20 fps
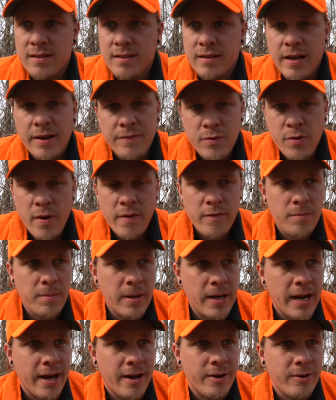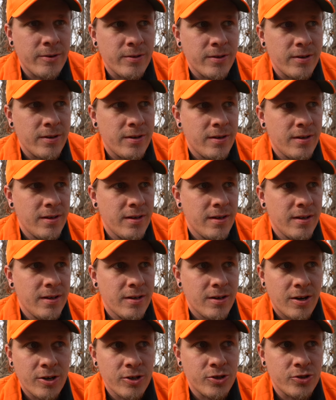Have you ever been out
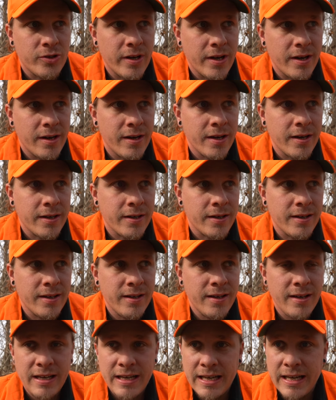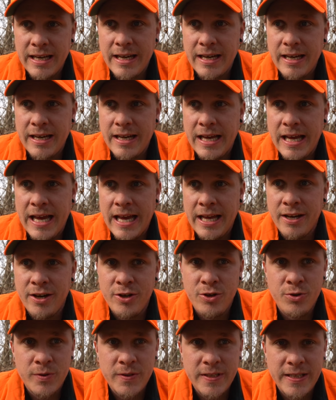archery hunting and
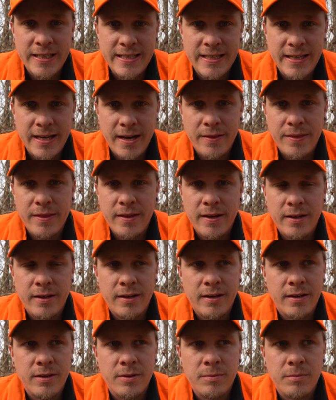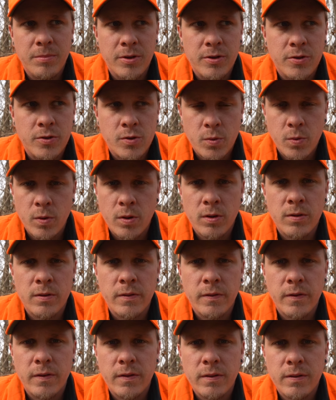you see nothing but
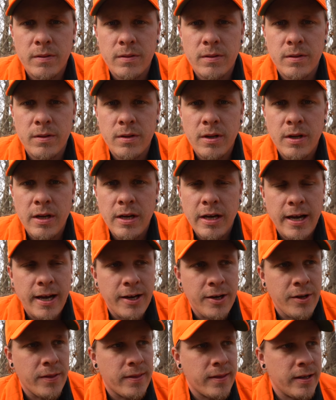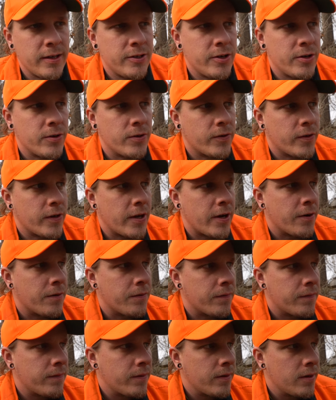squirrels? And you think to
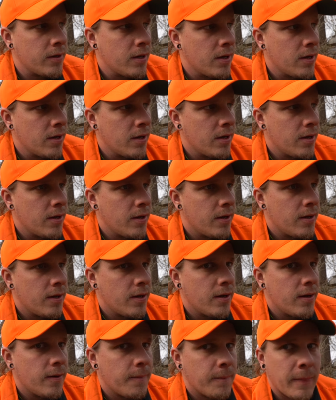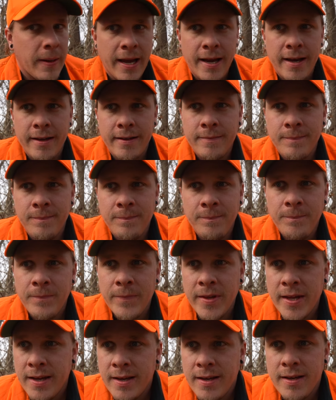yourself, man,
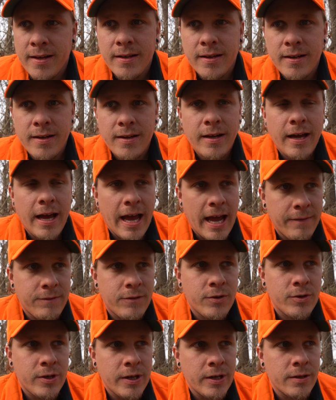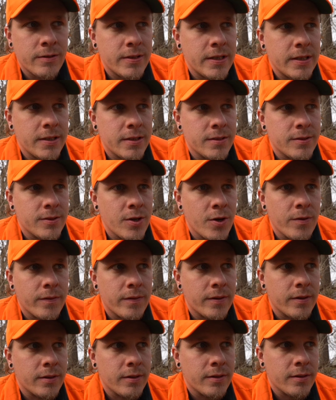after deer season's
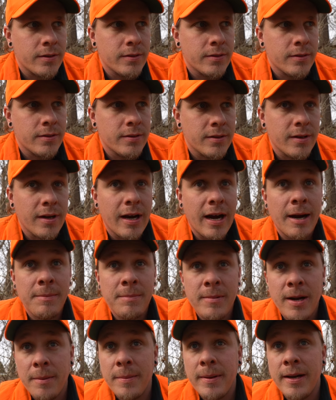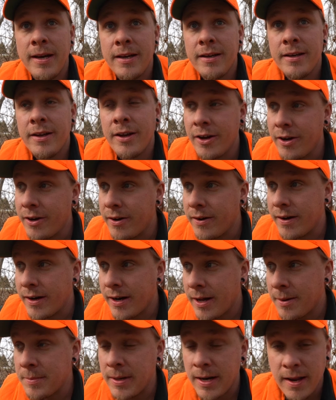over, I'm coming in here and
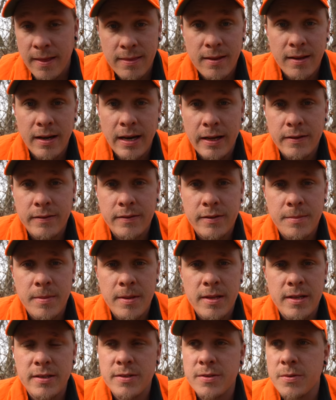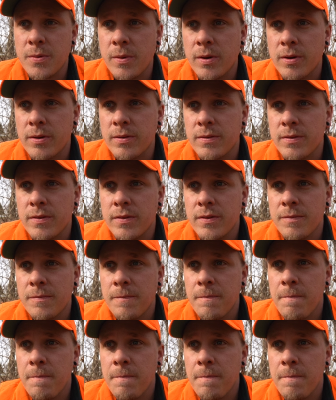I'm going to thin out some of these squirrels.